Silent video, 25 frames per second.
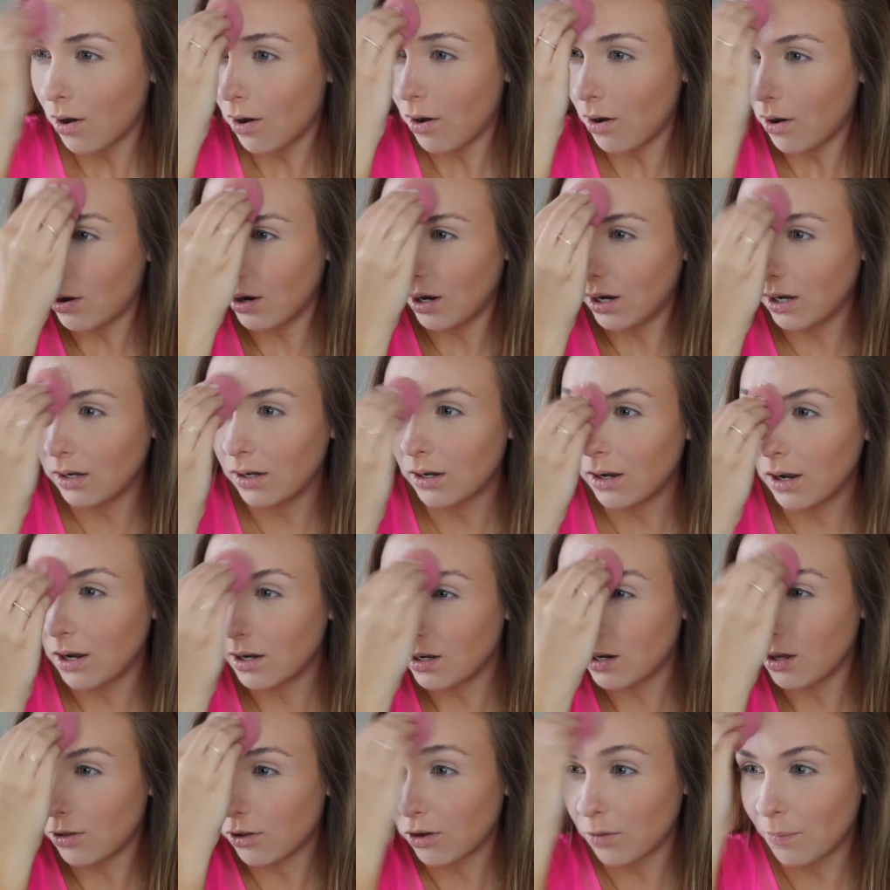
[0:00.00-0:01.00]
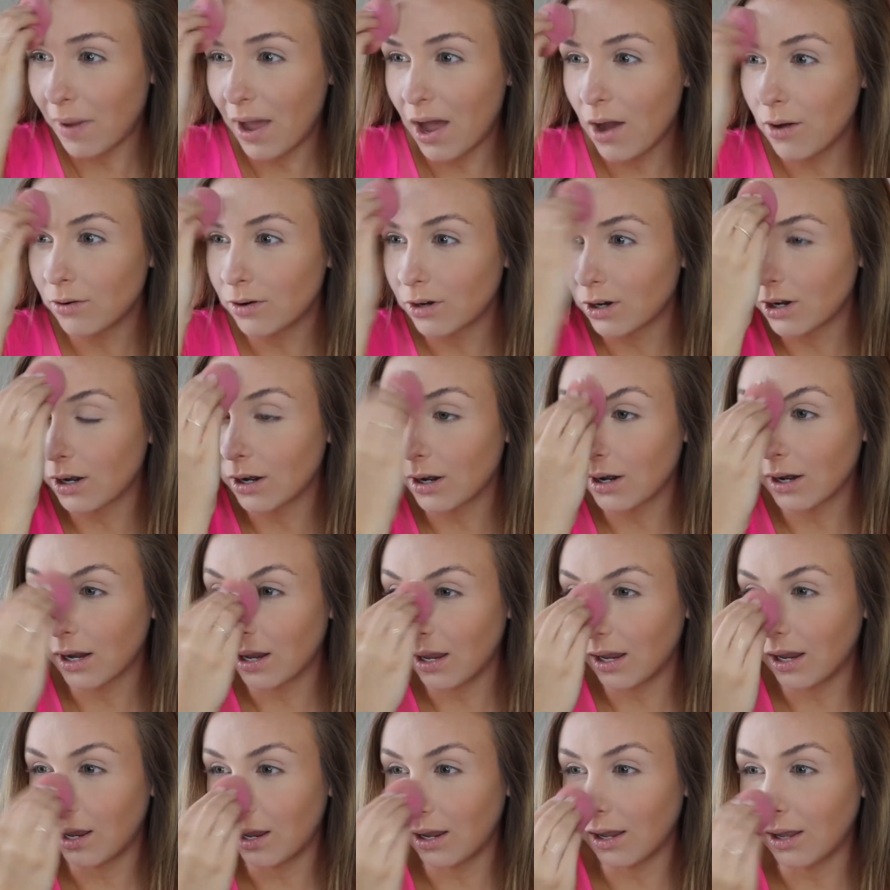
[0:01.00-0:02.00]
on another powder
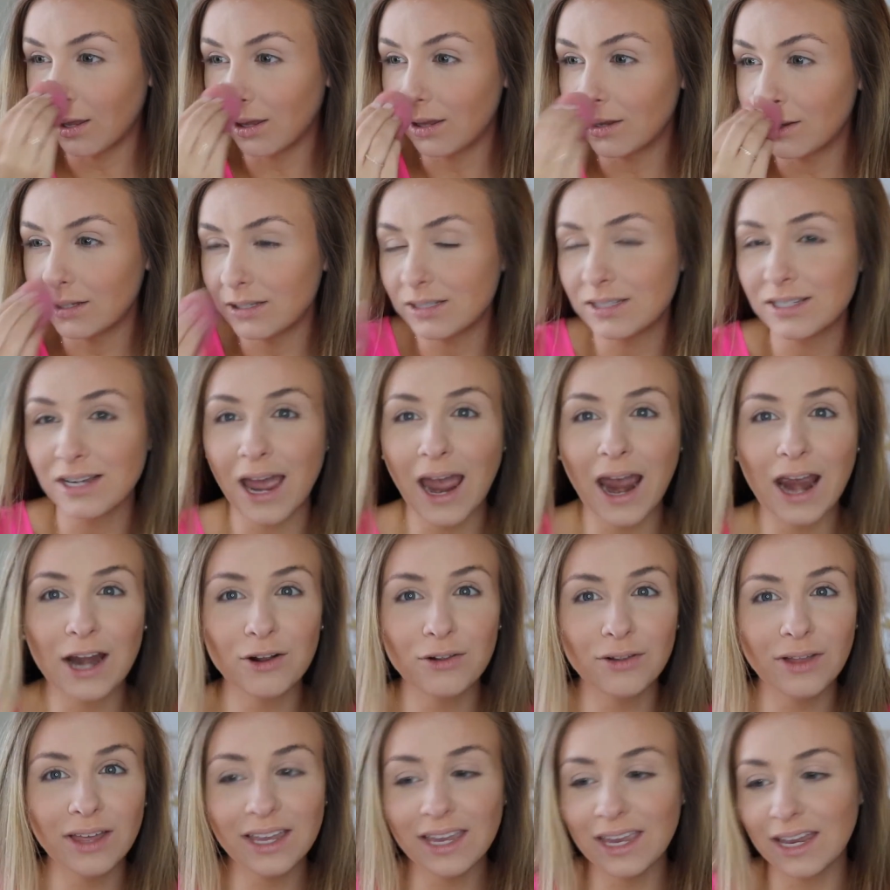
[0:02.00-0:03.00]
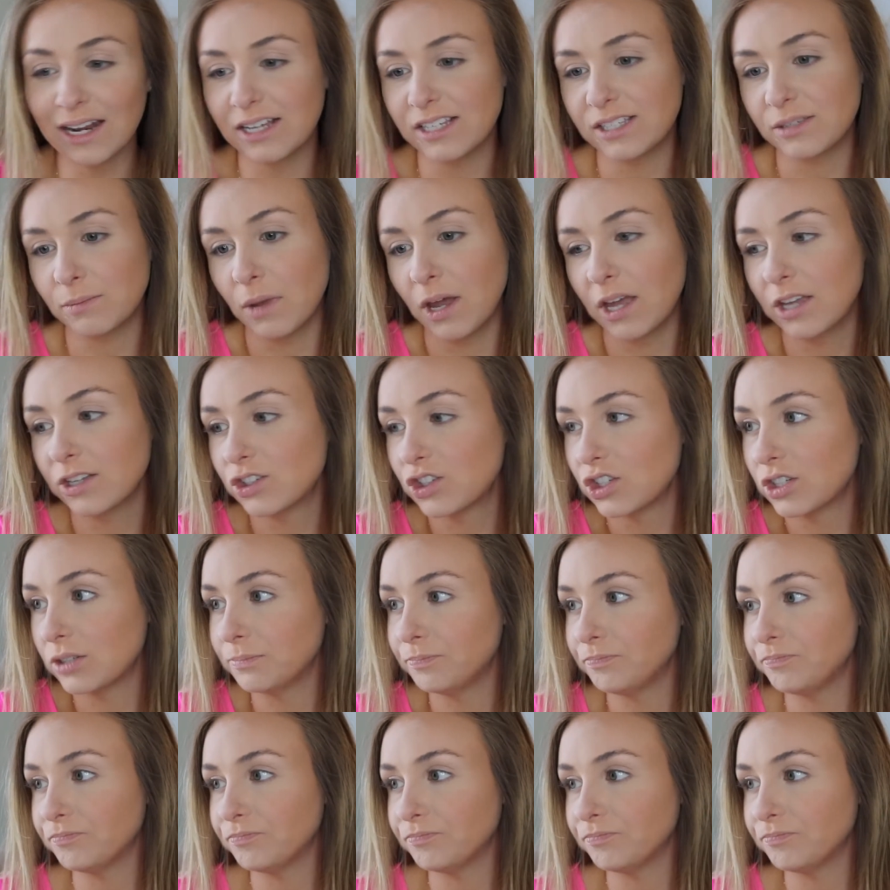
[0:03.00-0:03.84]
and I don't like it as much.